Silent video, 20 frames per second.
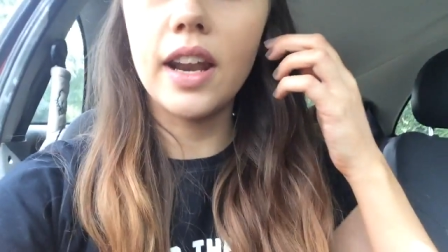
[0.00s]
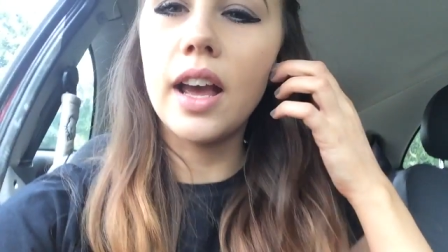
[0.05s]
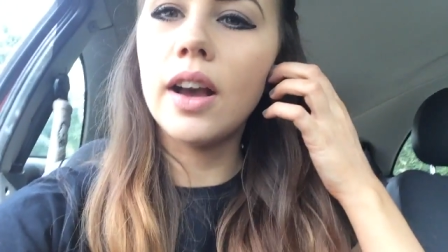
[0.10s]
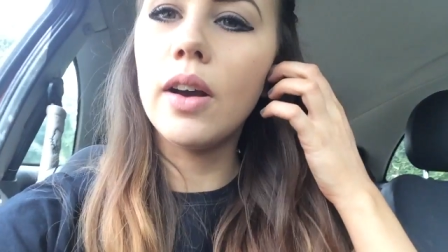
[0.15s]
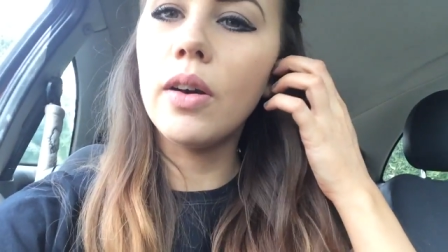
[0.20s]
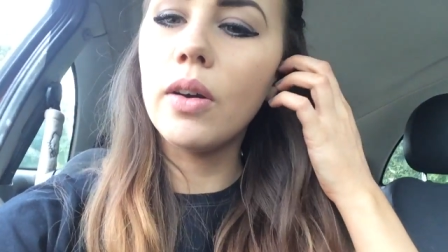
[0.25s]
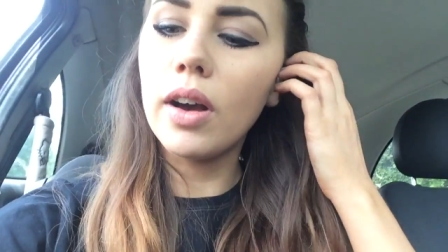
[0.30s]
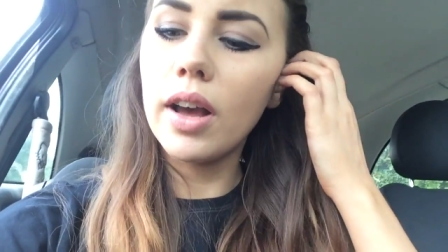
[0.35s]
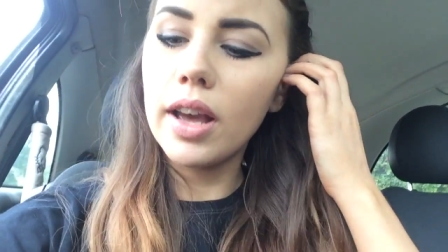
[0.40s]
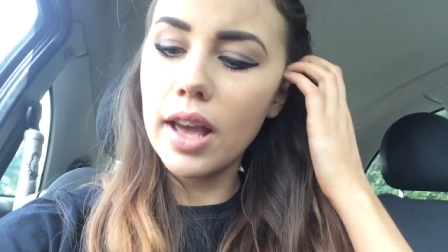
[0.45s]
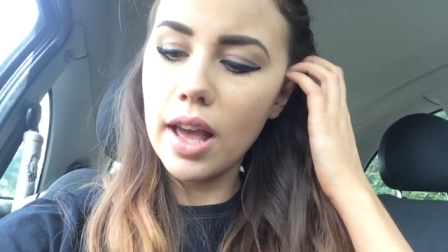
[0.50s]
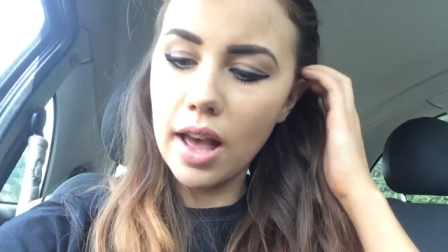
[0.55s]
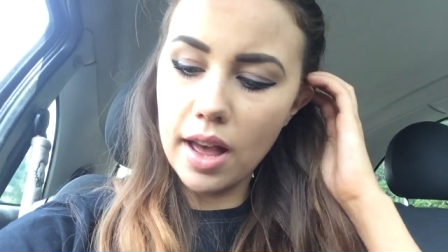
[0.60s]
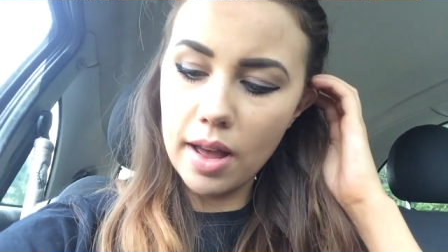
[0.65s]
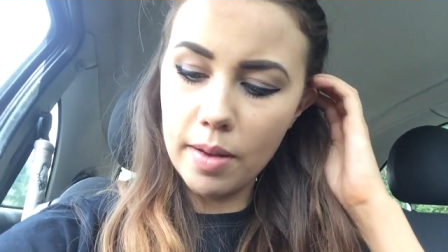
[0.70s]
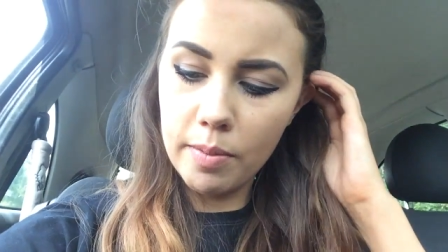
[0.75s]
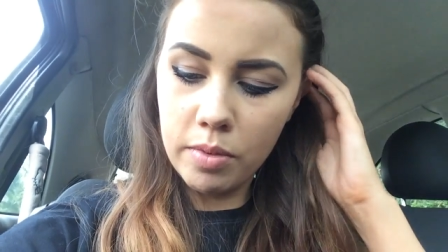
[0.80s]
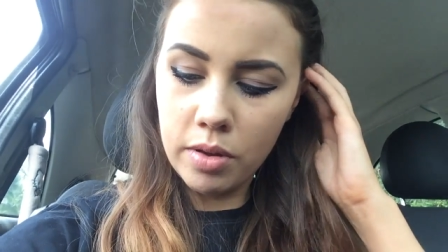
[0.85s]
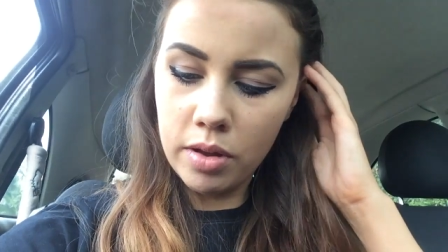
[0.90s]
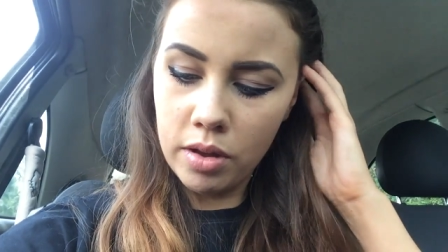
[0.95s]
now I
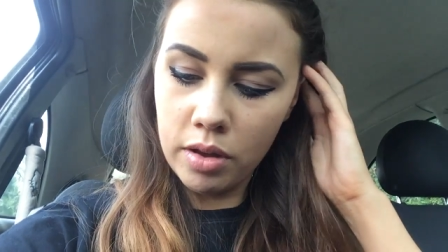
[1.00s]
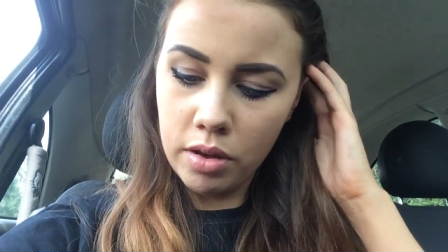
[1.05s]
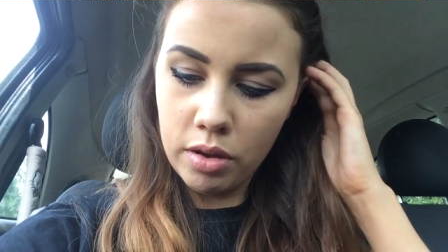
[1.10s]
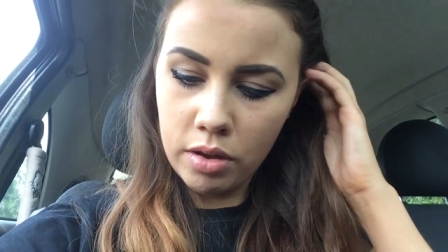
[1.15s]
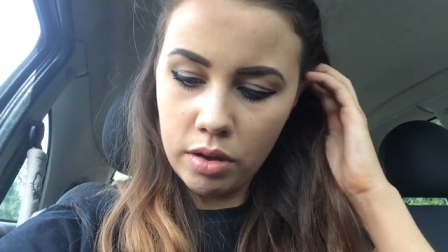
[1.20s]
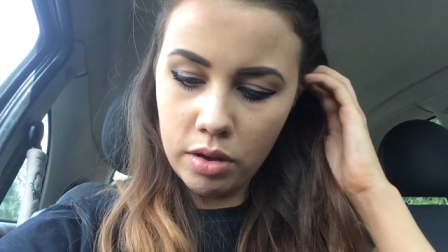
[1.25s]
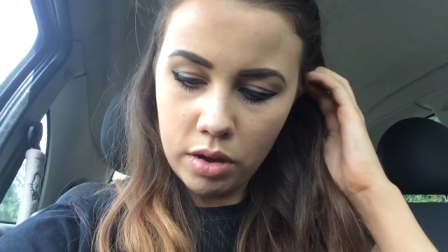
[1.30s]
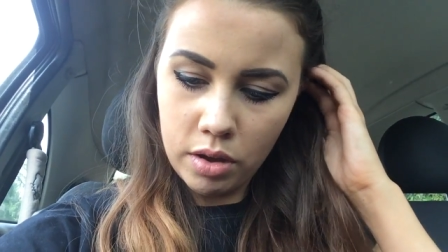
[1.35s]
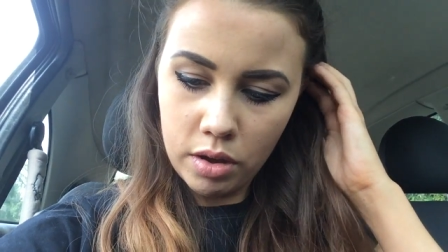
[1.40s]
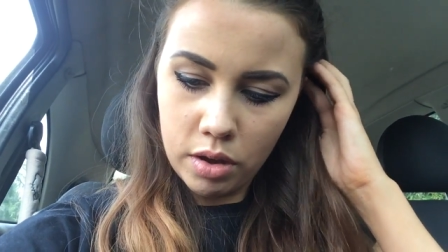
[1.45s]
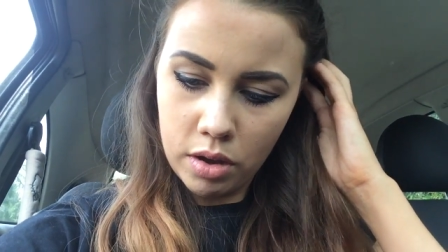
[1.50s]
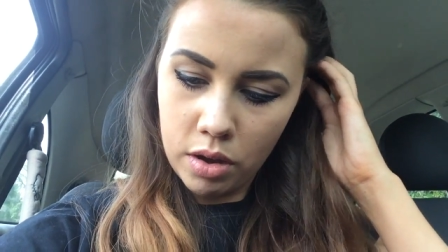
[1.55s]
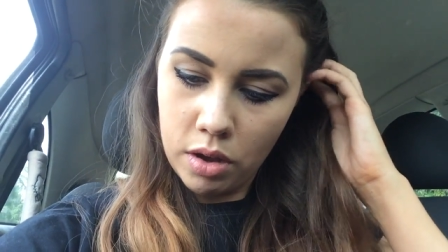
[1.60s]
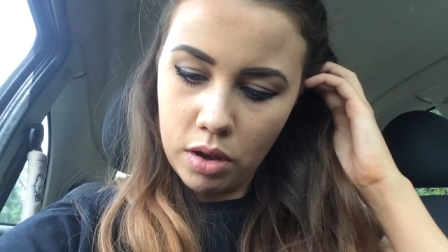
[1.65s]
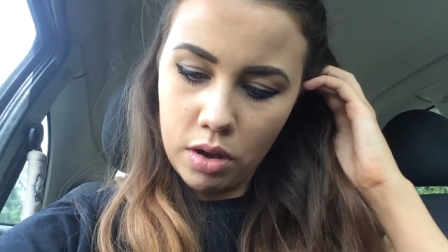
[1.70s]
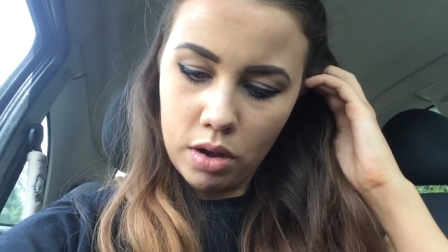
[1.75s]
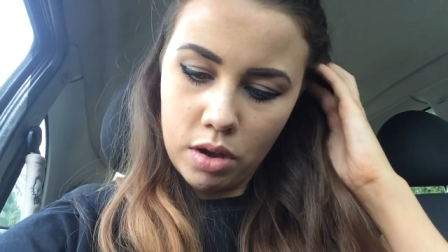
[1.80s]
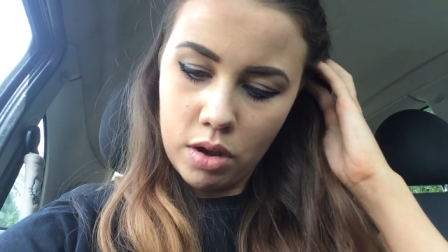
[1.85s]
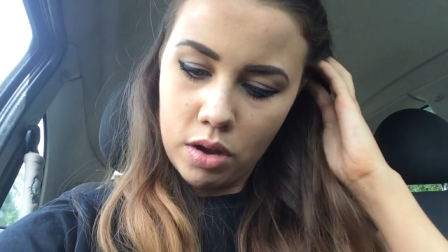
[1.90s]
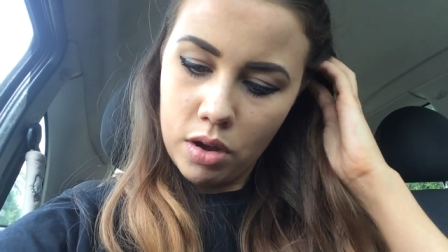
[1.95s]
am
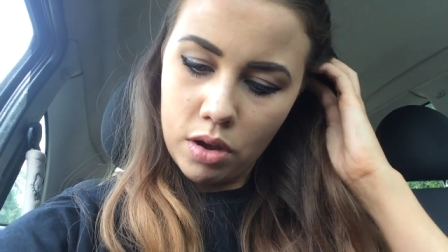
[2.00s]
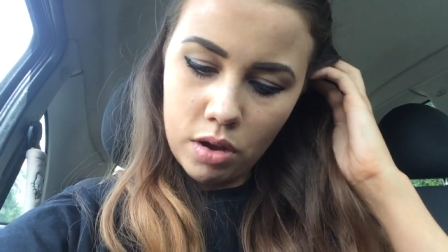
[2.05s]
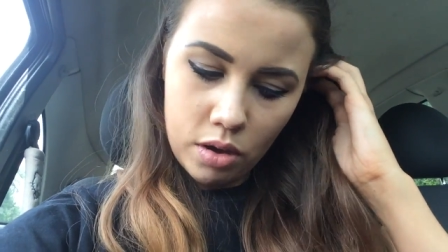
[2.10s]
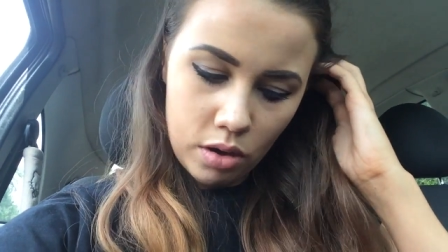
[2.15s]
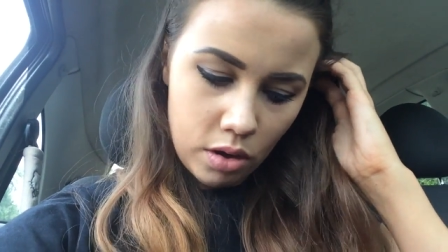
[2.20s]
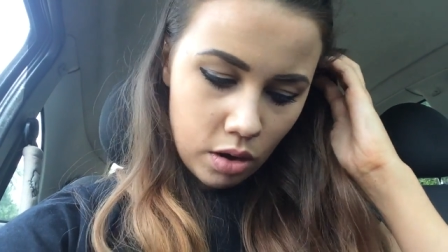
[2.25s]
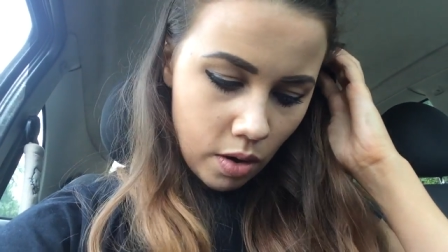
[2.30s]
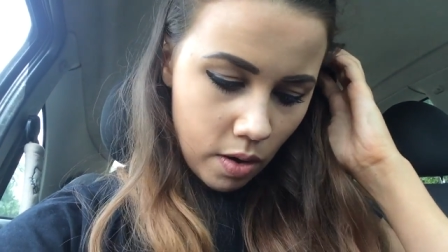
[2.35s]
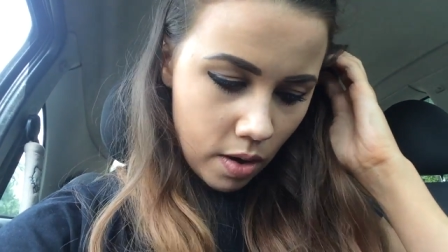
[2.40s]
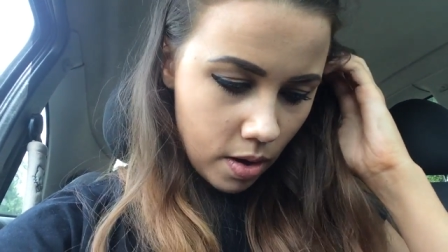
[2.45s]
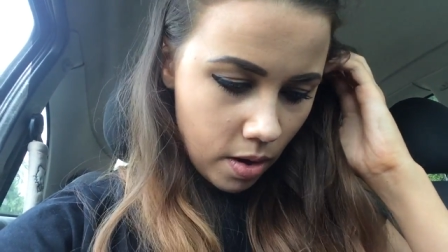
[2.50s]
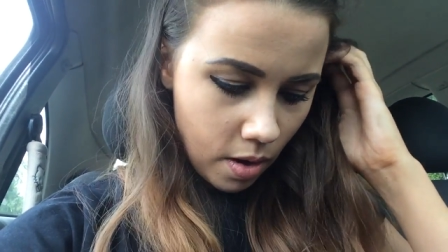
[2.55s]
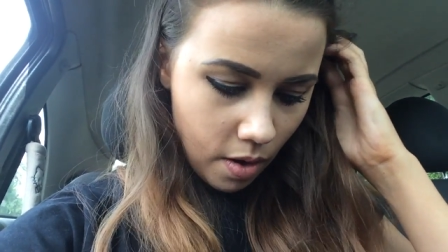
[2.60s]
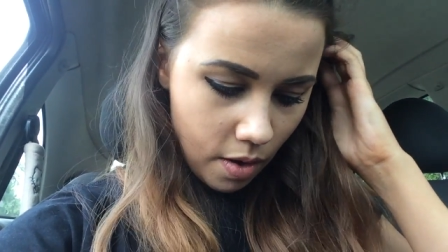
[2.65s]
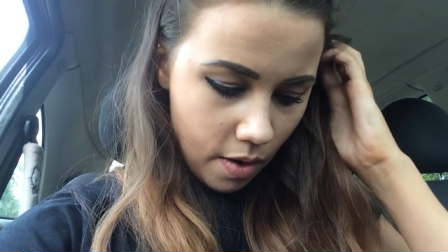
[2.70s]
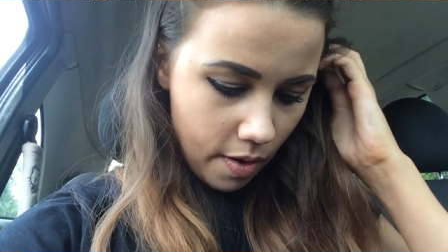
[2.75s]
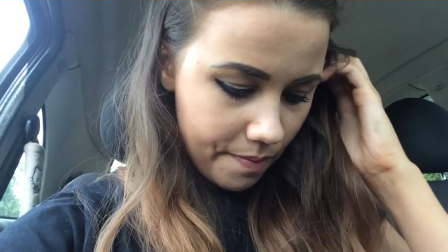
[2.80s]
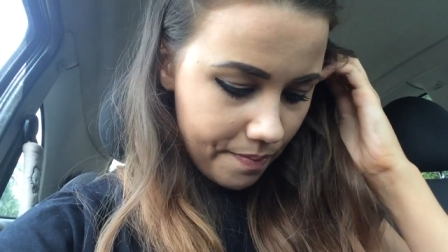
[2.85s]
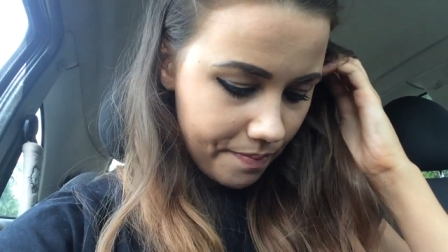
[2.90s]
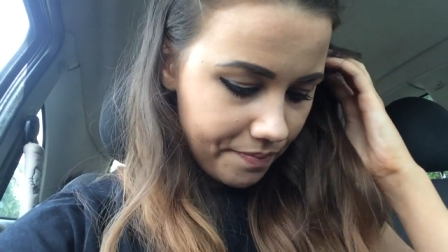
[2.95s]
going
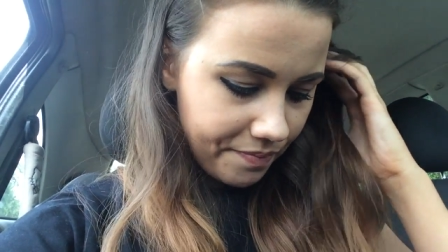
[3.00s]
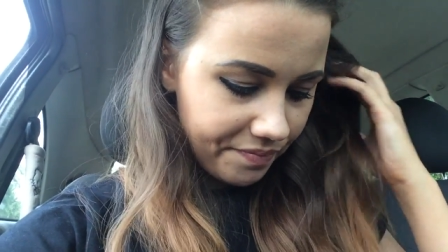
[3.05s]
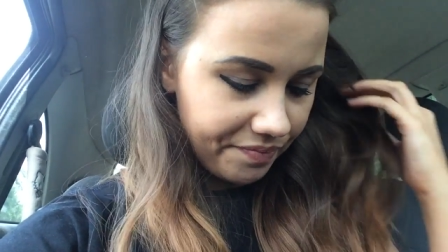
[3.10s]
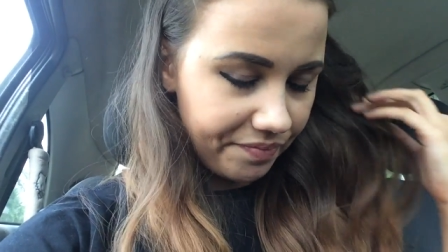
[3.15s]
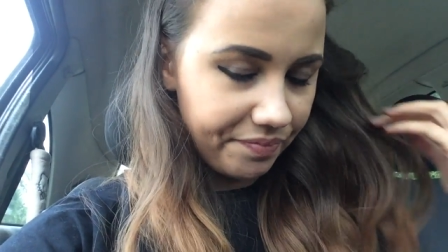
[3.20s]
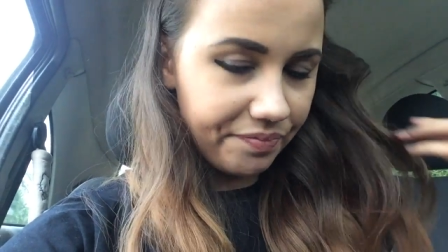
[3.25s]
home.